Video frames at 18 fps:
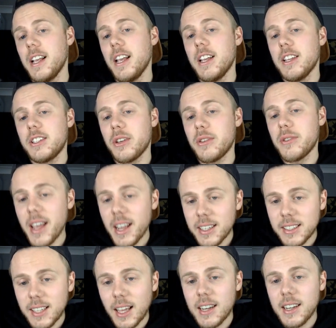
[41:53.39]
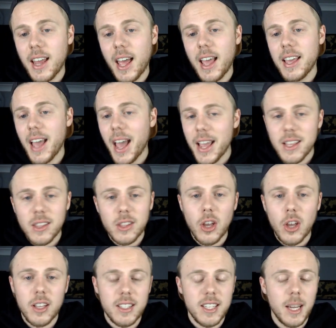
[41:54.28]
So next Sunday,
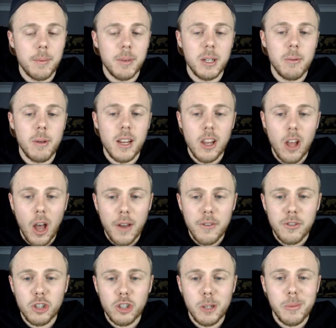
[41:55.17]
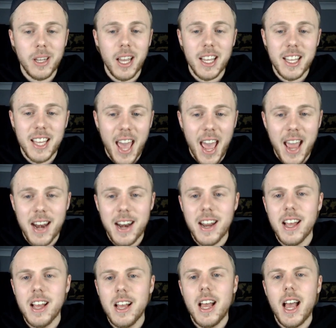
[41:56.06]
8:30, I'm going to be live streaming again,